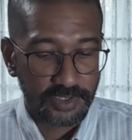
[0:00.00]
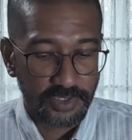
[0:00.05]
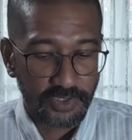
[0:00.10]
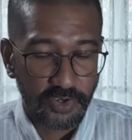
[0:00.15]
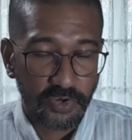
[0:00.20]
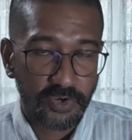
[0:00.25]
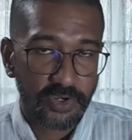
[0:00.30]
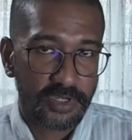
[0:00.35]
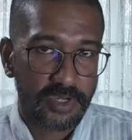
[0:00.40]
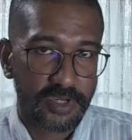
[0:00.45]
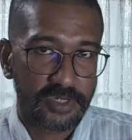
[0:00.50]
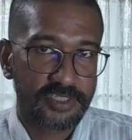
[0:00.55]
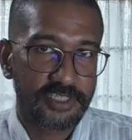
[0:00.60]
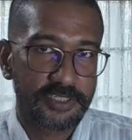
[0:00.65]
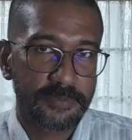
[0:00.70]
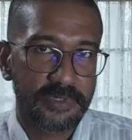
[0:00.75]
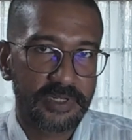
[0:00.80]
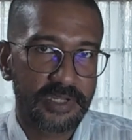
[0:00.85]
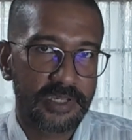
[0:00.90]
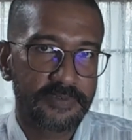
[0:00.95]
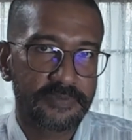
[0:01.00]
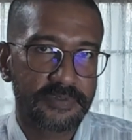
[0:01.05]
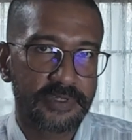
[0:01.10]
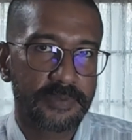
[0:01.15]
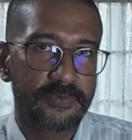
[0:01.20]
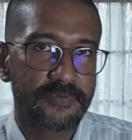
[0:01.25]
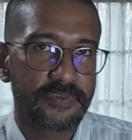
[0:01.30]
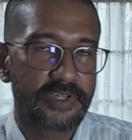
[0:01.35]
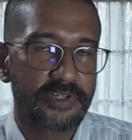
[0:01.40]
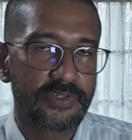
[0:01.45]
Your customer
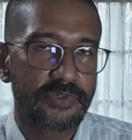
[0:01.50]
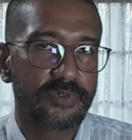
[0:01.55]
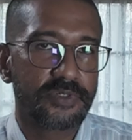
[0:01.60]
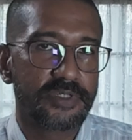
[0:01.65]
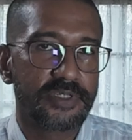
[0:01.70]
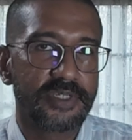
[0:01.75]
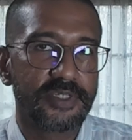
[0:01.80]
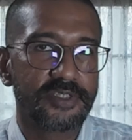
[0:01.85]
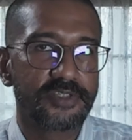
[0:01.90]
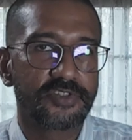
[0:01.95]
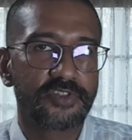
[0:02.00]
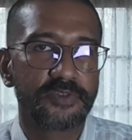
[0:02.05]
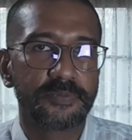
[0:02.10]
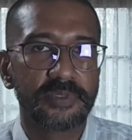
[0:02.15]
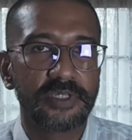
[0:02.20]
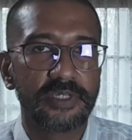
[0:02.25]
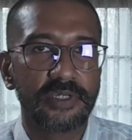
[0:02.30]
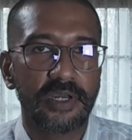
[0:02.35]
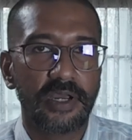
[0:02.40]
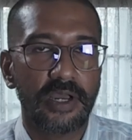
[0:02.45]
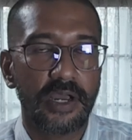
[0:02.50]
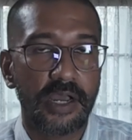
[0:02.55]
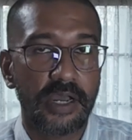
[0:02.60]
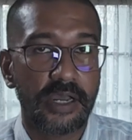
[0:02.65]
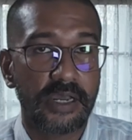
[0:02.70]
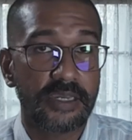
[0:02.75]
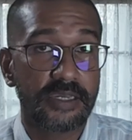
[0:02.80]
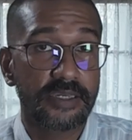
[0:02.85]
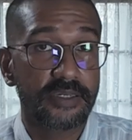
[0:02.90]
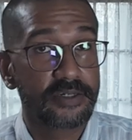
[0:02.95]
lifetime value needs to be
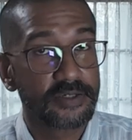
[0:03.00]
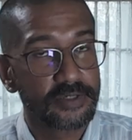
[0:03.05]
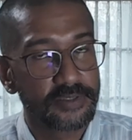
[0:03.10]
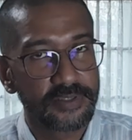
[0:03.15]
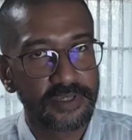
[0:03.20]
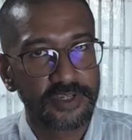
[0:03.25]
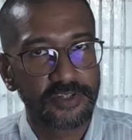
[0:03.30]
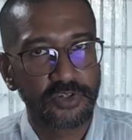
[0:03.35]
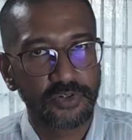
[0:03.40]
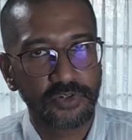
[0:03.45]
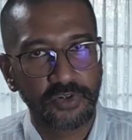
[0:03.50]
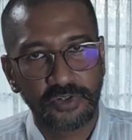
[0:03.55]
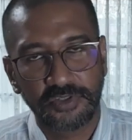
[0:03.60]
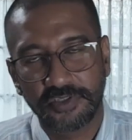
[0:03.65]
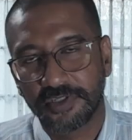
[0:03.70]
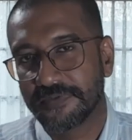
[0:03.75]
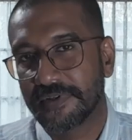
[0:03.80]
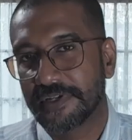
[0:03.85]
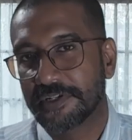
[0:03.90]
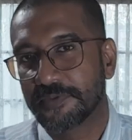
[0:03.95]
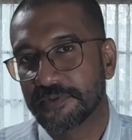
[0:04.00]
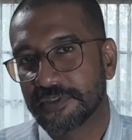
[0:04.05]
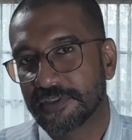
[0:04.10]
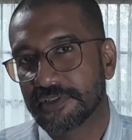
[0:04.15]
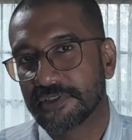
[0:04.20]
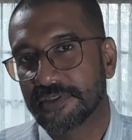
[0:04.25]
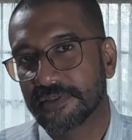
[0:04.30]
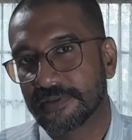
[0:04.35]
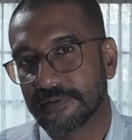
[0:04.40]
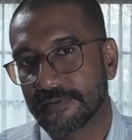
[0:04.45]
higher than your cost of
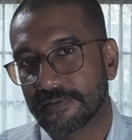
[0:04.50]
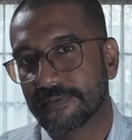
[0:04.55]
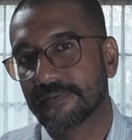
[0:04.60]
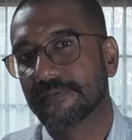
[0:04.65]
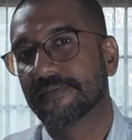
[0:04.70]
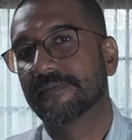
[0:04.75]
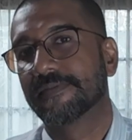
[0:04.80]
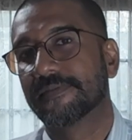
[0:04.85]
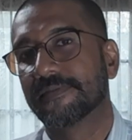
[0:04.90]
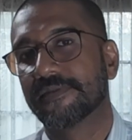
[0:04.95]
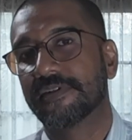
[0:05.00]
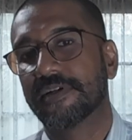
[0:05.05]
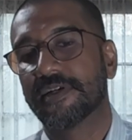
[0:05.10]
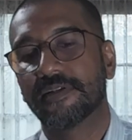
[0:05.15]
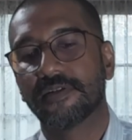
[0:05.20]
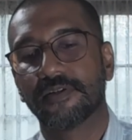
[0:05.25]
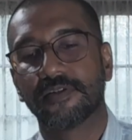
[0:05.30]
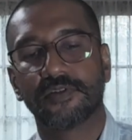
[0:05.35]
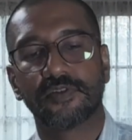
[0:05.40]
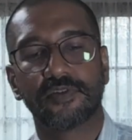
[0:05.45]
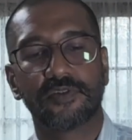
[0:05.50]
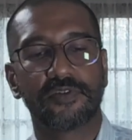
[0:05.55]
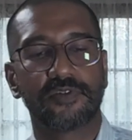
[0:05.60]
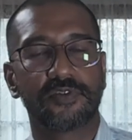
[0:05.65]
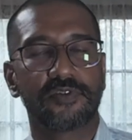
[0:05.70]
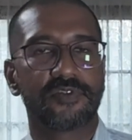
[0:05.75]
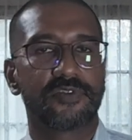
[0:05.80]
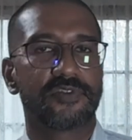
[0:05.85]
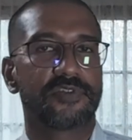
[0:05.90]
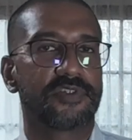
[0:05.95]
acquisition, right?
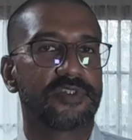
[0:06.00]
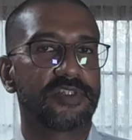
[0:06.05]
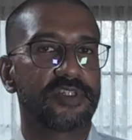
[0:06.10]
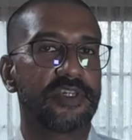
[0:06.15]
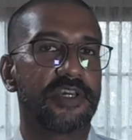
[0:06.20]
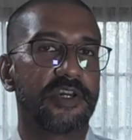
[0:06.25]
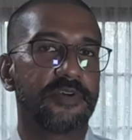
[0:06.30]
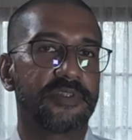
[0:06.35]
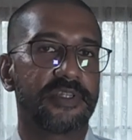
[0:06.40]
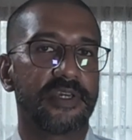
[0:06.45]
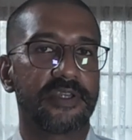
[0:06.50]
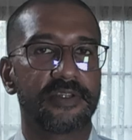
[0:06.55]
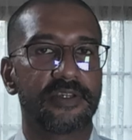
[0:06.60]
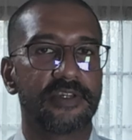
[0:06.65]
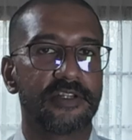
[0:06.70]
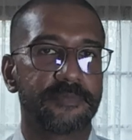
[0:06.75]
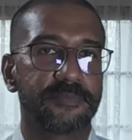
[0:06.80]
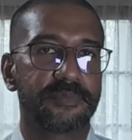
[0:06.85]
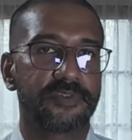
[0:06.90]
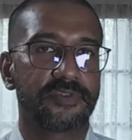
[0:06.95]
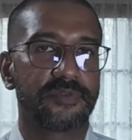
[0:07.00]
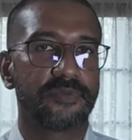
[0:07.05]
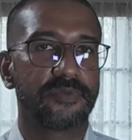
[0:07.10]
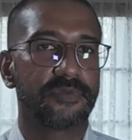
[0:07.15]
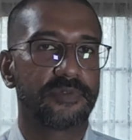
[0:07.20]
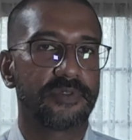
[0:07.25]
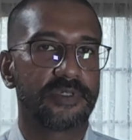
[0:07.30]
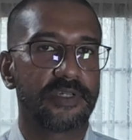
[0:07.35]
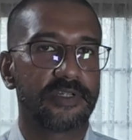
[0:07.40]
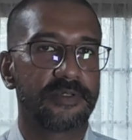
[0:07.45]
See how that helps
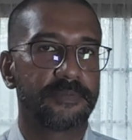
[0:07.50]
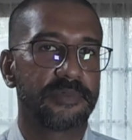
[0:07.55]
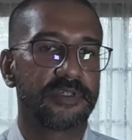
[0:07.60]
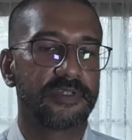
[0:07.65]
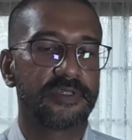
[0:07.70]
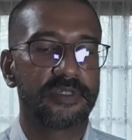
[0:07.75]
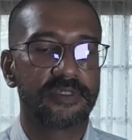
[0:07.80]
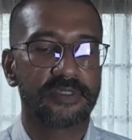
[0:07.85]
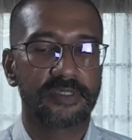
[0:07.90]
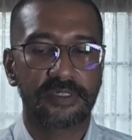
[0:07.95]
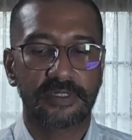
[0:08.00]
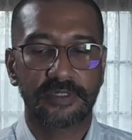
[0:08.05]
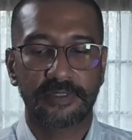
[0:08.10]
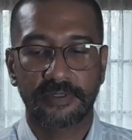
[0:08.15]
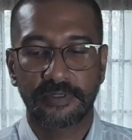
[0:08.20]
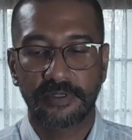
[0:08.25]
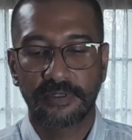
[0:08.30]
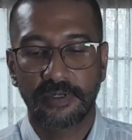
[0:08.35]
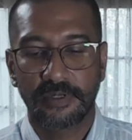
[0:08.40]
you get a bit of insight.